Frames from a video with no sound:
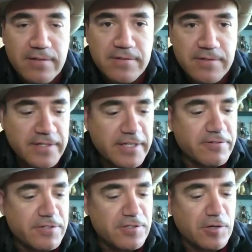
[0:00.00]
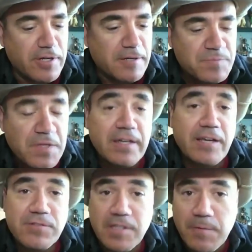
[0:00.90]
Wow. Arizona.
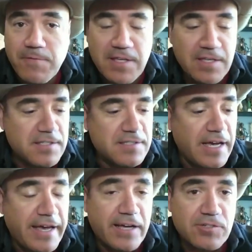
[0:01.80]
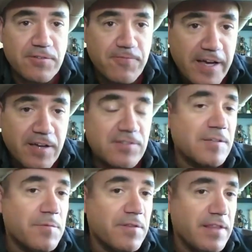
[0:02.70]
Now, some of these I actually found,
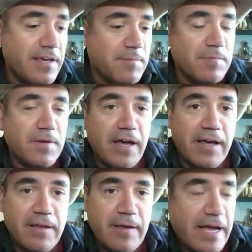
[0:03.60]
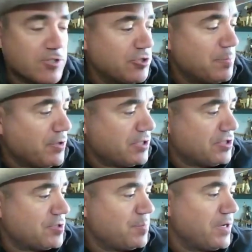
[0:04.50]
some of them I actually
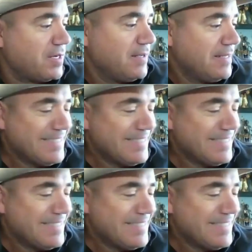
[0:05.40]
purchased, but